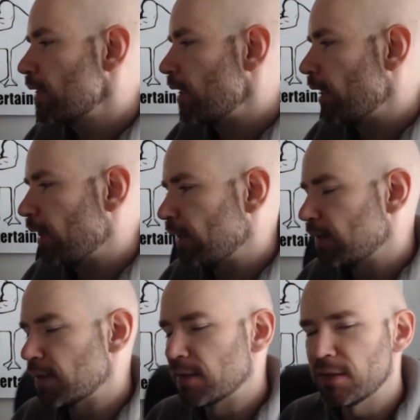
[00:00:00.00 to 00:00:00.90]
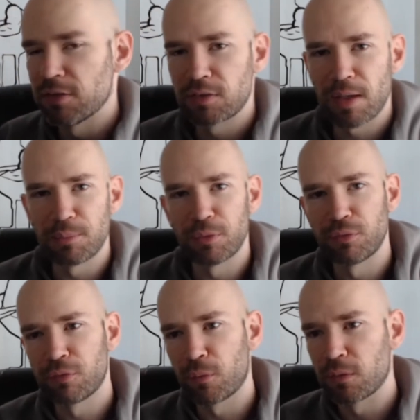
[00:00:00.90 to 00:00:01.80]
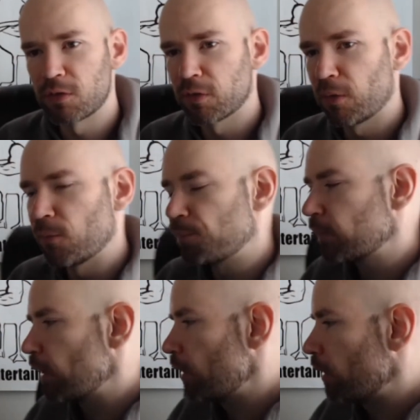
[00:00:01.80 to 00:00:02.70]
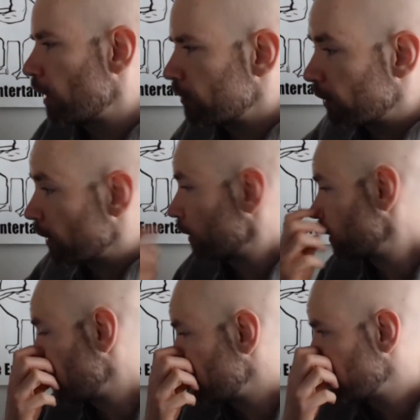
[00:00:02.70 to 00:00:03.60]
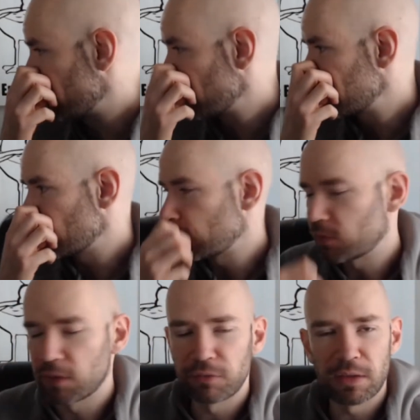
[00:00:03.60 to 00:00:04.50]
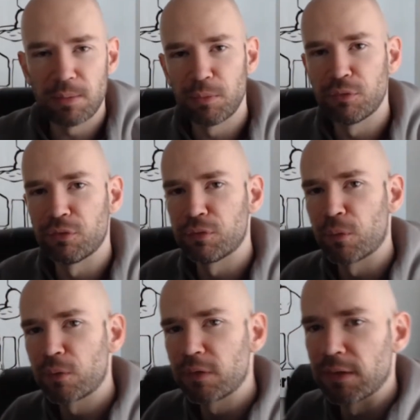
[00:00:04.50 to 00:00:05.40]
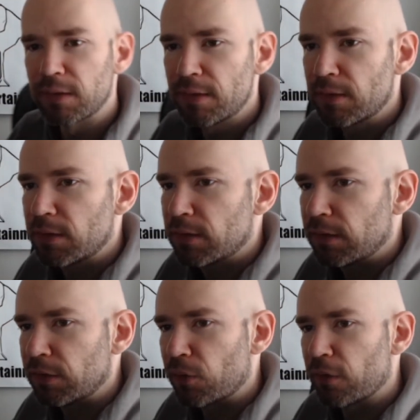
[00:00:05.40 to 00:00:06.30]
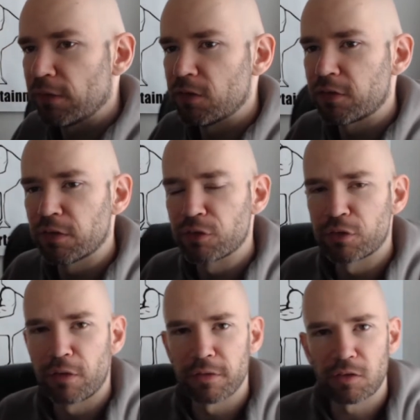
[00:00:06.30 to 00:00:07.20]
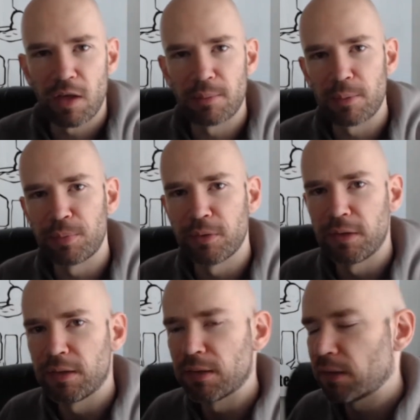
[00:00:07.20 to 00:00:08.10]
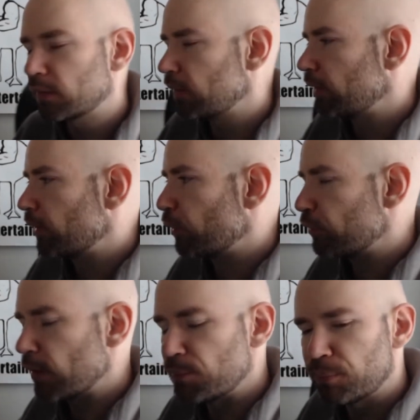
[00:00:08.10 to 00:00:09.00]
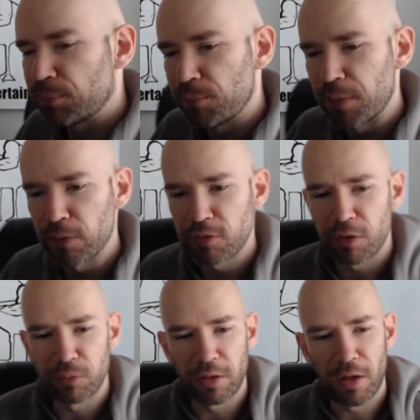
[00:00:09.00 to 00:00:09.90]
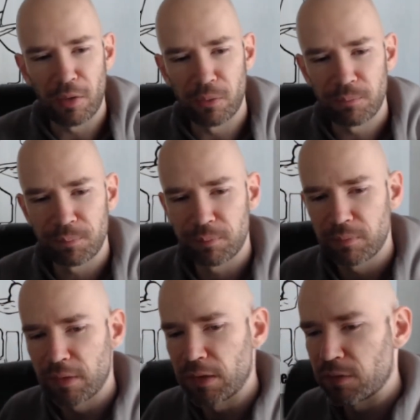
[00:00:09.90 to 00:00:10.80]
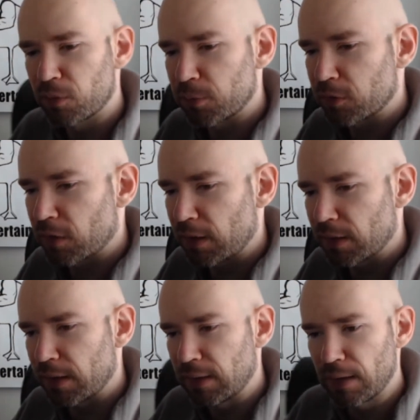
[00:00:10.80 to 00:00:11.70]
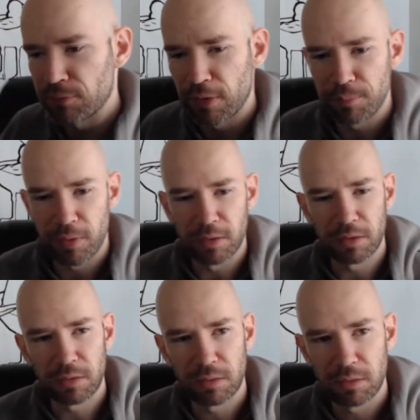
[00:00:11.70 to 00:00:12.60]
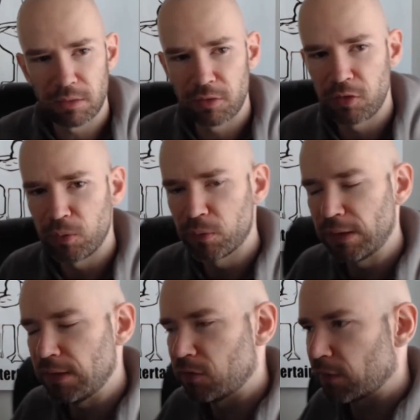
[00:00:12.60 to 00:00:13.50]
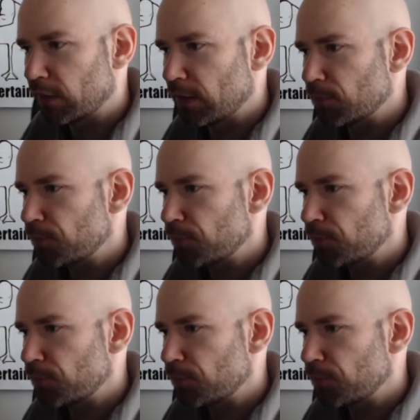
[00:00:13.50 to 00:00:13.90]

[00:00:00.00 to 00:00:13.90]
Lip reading: and he just kept moving forward. So I've got to kind of encourage myself to keep moving forward, and you know, all these skills and all this time I put in, you know, if I bounce out now, then it's almost like I gave up on it too easily.